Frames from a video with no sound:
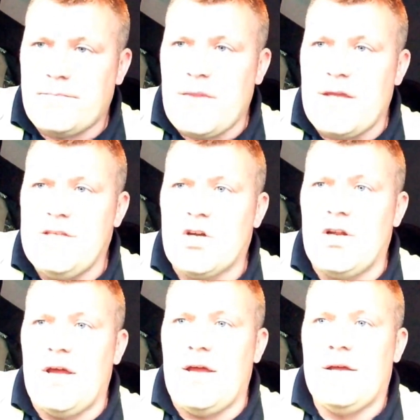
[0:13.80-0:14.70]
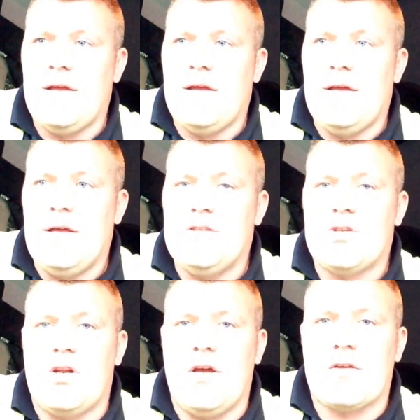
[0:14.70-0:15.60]
He's got a he's
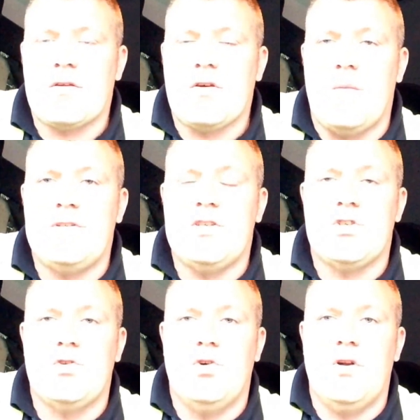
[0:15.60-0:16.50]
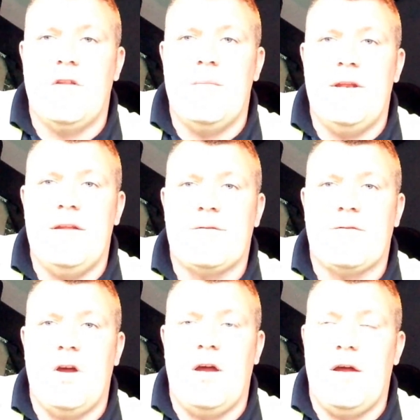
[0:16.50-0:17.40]
got a competition going at the minute
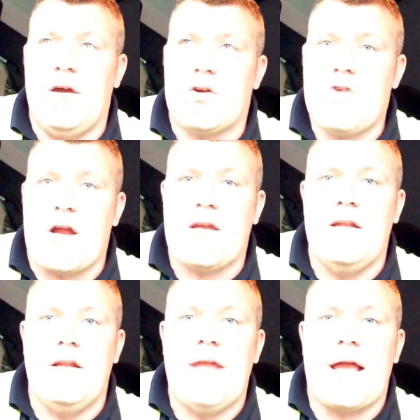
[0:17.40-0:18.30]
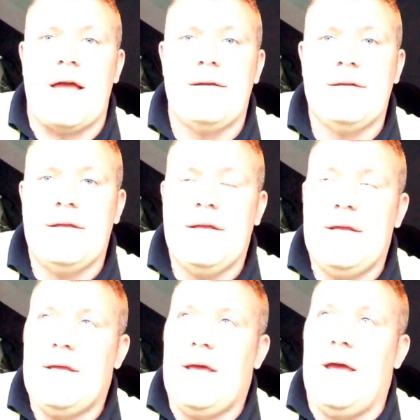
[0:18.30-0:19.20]
for a cracking little necker.
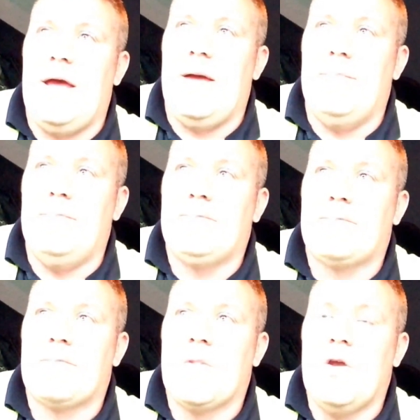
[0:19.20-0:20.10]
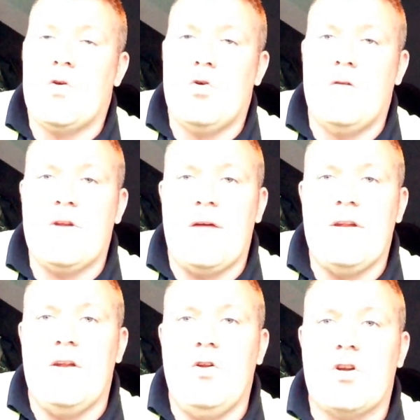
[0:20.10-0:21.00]
Um, go over and have a
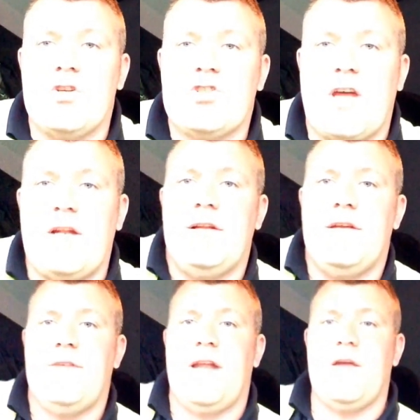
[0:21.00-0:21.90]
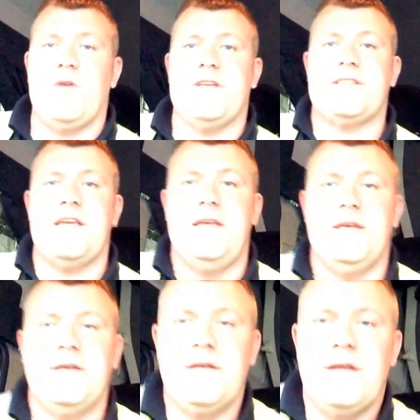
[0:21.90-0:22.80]
little look at his channel. If you like what you see,
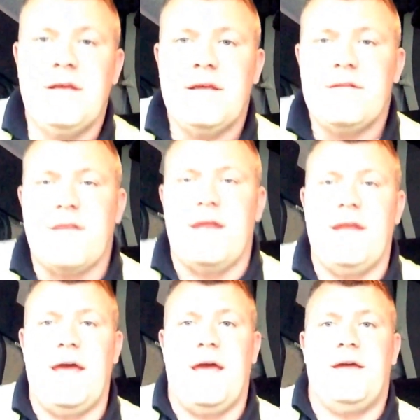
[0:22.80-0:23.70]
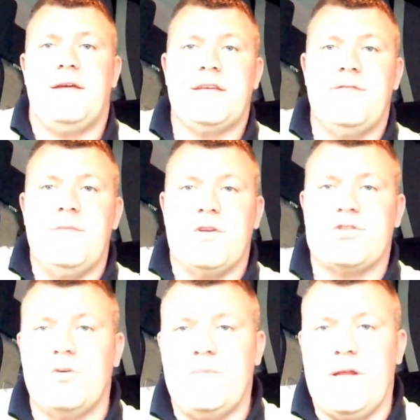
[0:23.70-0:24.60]
then uh, give him a
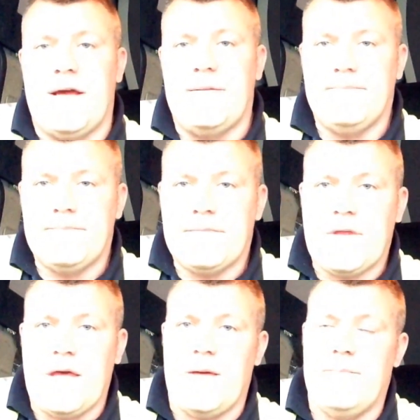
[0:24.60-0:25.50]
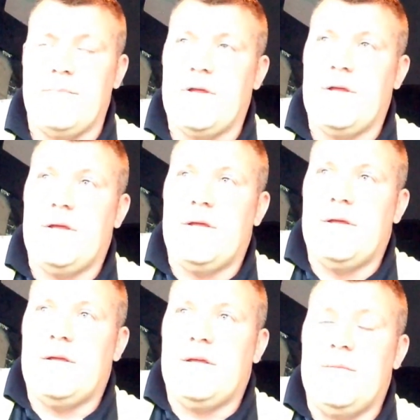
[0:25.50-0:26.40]
sub. You know, um,
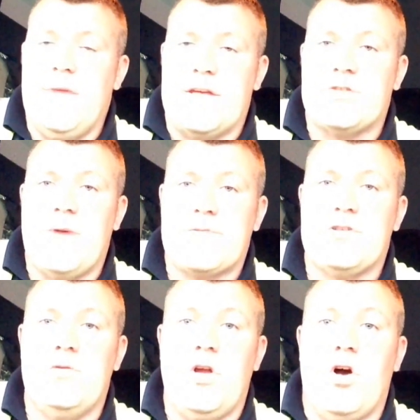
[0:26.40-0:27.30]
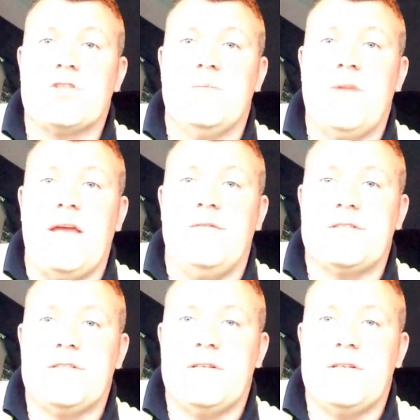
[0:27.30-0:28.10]
he makes some absolutely awesome knives.